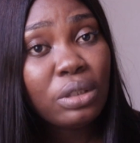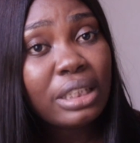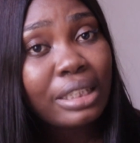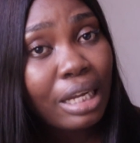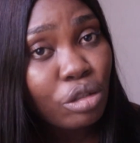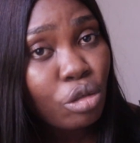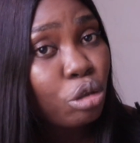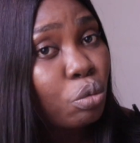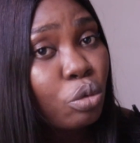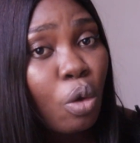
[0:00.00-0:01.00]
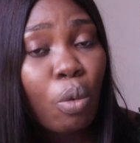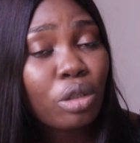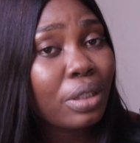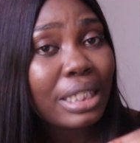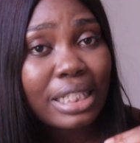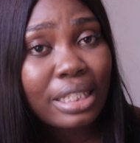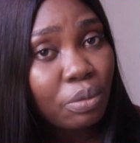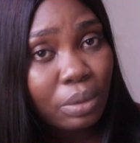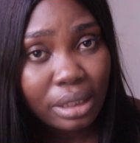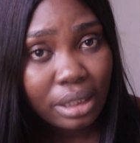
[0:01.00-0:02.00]
detail so you know what you're
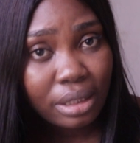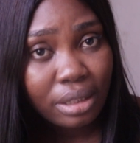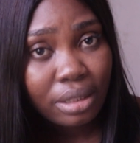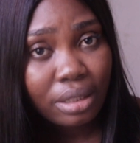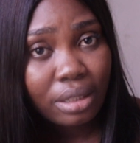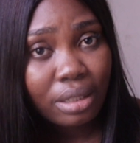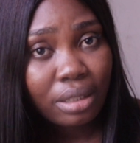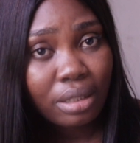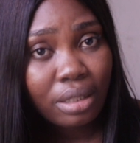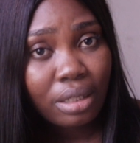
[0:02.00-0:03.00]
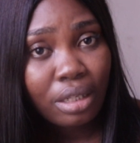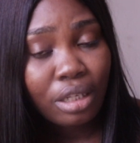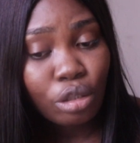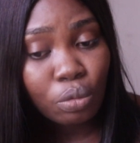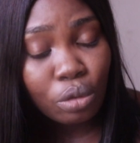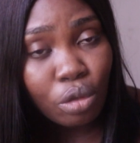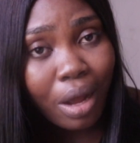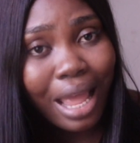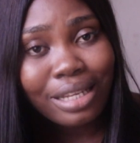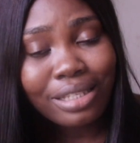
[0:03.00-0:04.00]
dealing with. You will
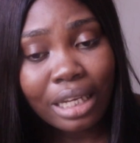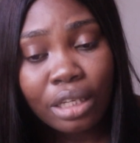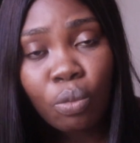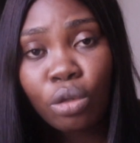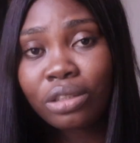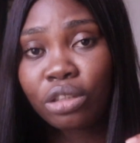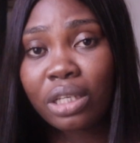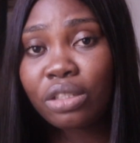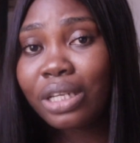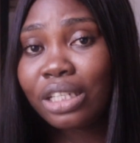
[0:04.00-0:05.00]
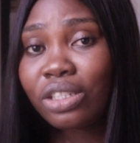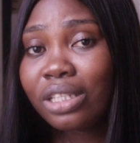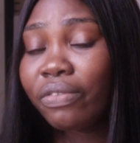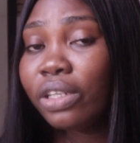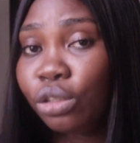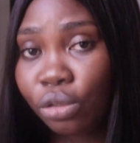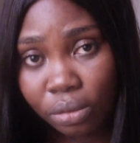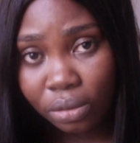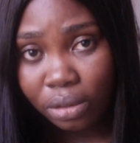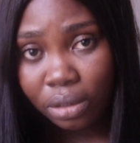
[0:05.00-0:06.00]
know exactly what you're trying to get yourself into.
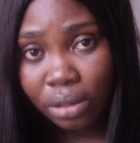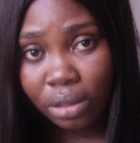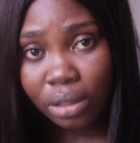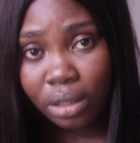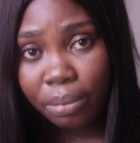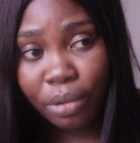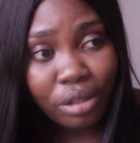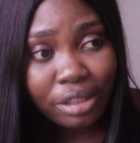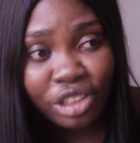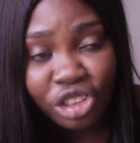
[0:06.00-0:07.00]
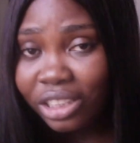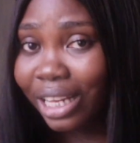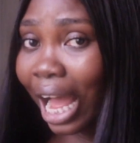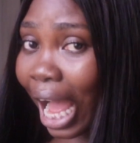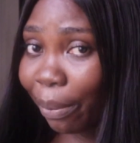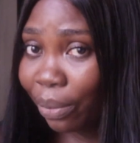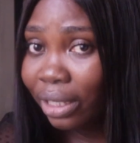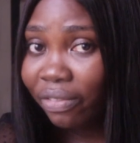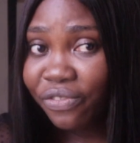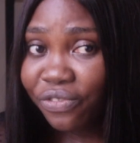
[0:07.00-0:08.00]
Because shit are
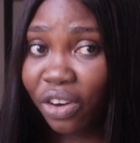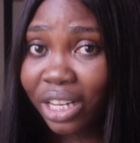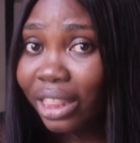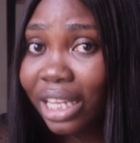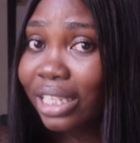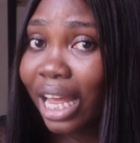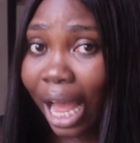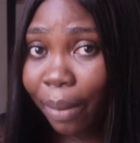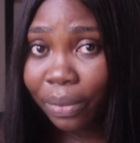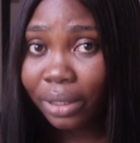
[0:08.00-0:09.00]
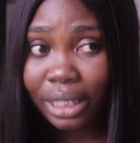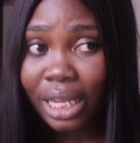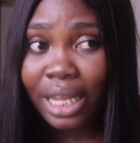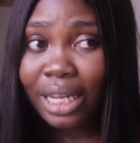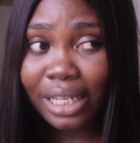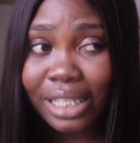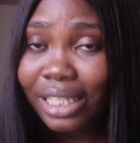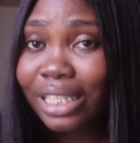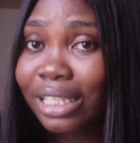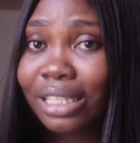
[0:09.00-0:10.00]
happening. Funny things are happening. This
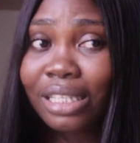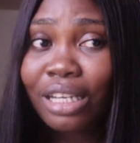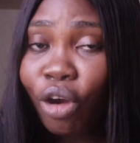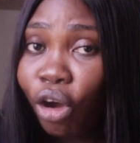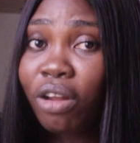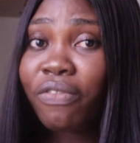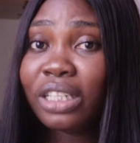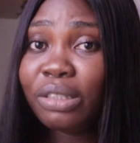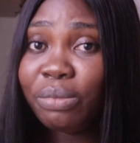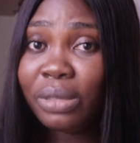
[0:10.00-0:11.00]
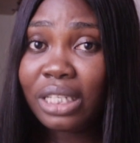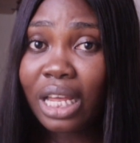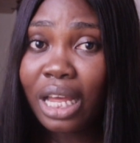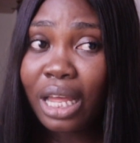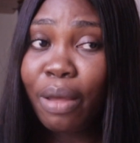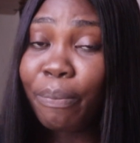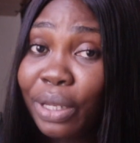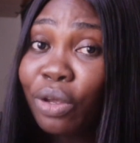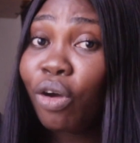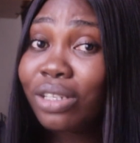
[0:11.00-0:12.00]
is all over the media
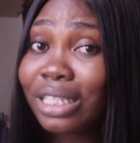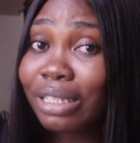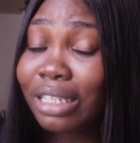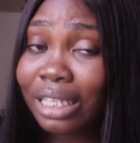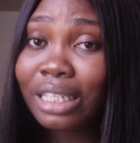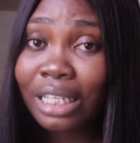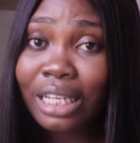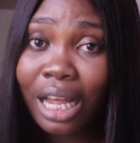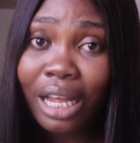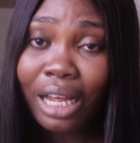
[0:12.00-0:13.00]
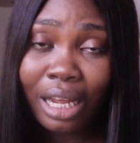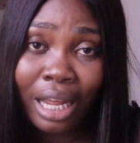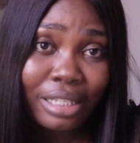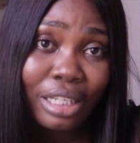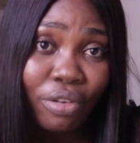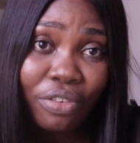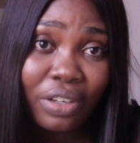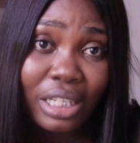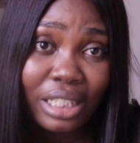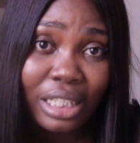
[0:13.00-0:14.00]
because her set of
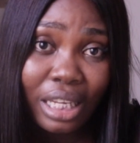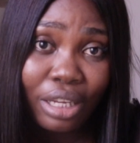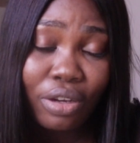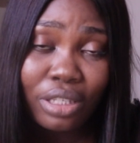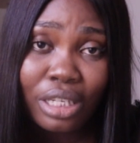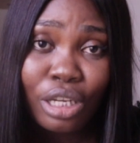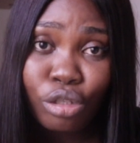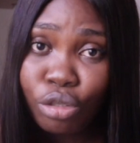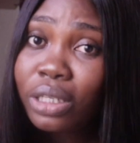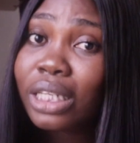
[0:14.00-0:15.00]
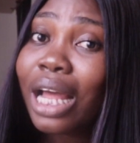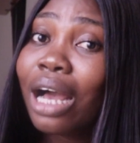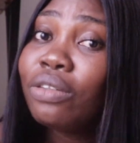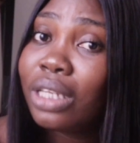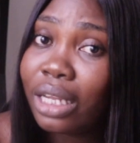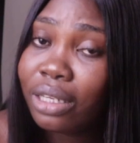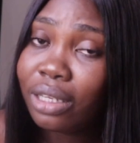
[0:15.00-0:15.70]
friends in Lagos took it out there.